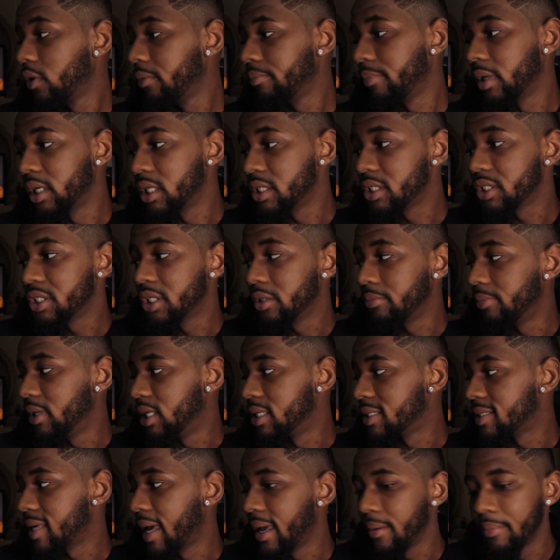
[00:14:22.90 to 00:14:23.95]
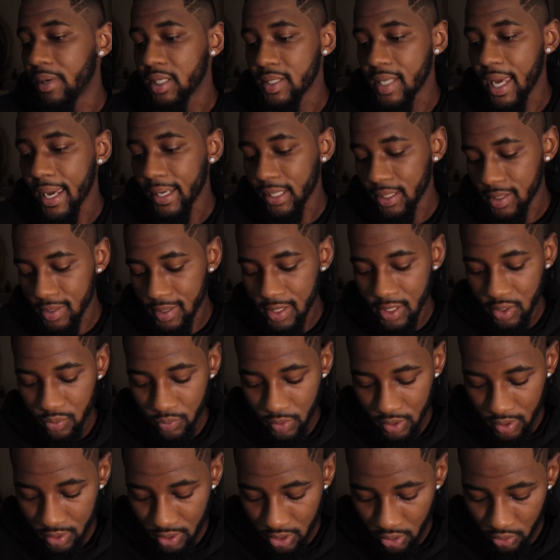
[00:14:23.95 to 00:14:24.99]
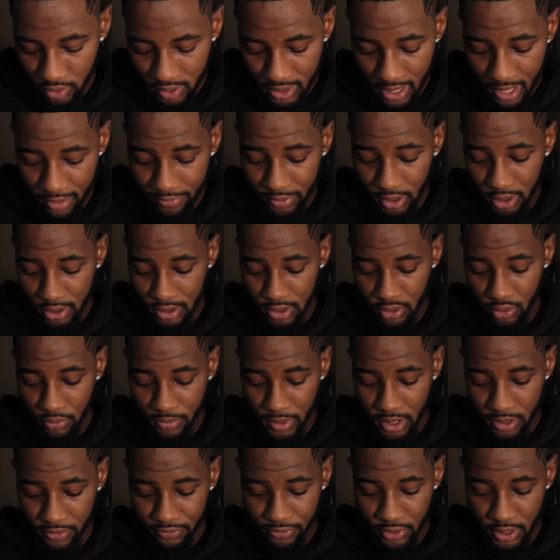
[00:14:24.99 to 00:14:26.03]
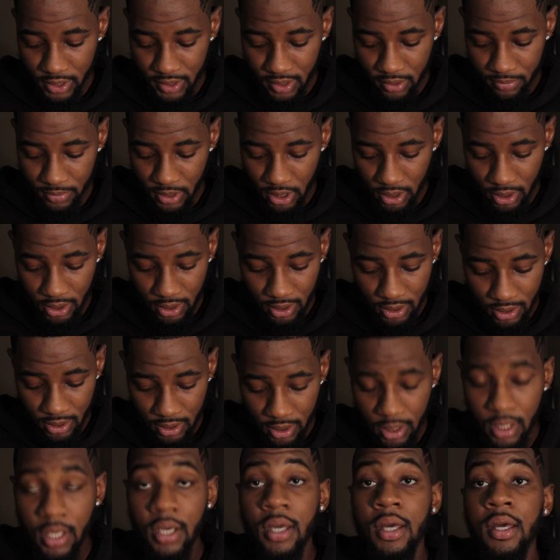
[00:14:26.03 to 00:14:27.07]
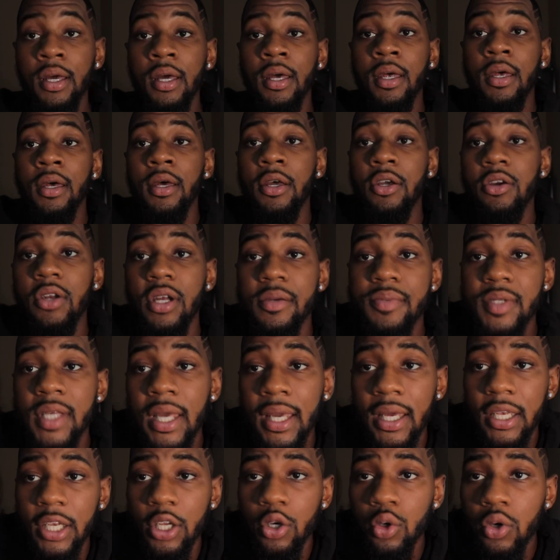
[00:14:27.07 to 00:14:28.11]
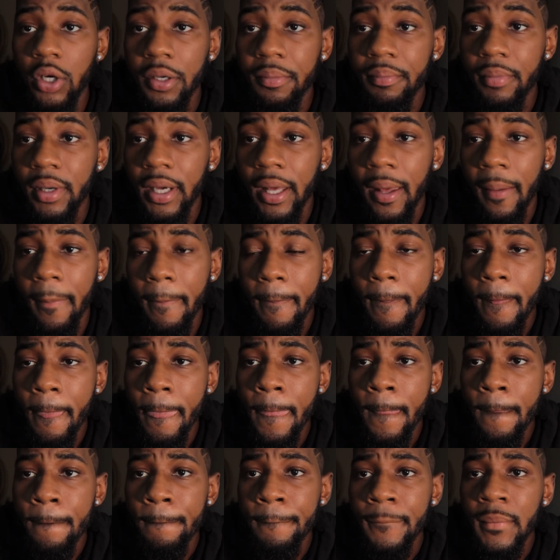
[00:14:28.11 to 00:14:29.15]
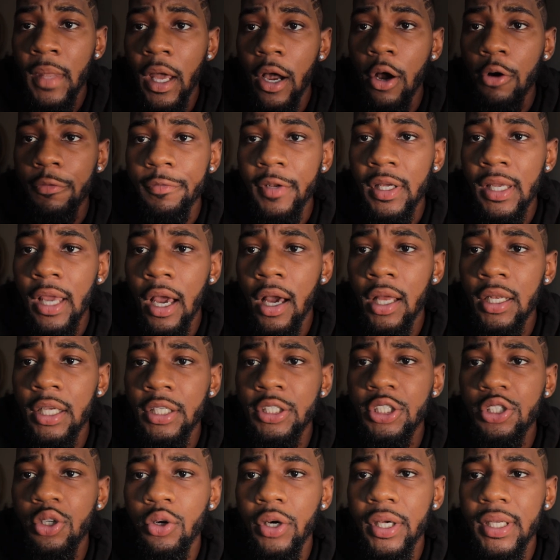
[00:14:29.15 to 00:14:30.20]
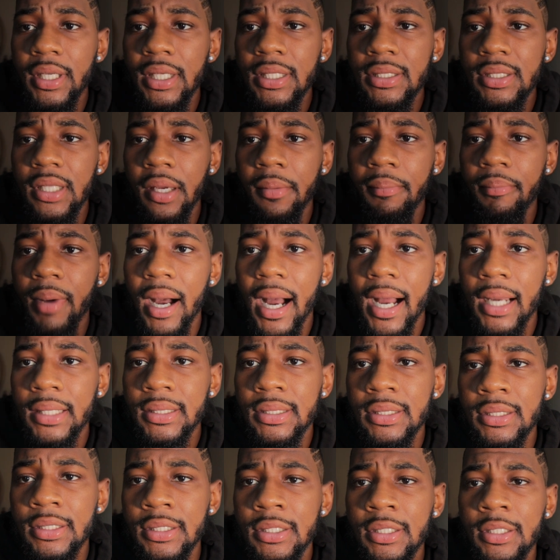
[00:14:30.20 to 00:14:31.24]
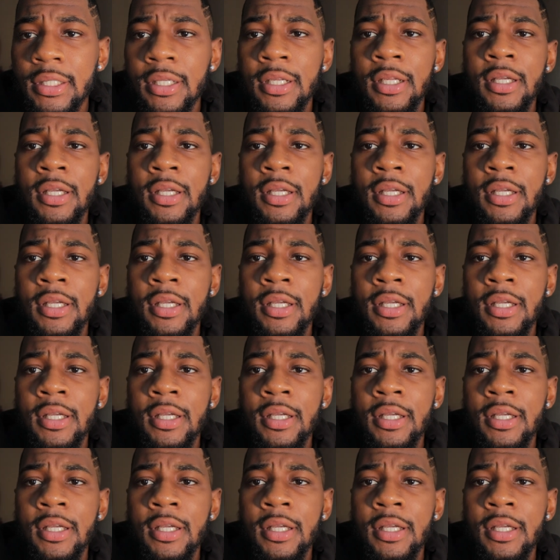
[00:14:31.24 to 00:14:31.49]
one, but it should be the same exact as this one, so it's not really too much for us to be, you know what I'm saying, doing. But hopefully y'all enjoyed this unboxing.